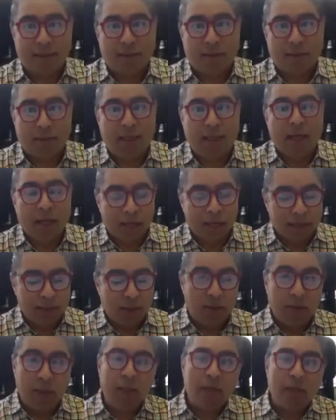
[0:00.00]
right?
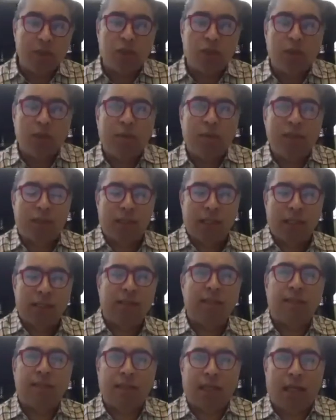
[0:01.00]
So leadership is
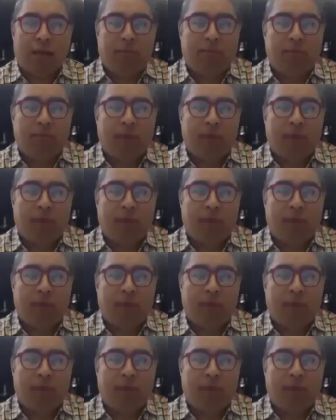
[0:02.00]
the same.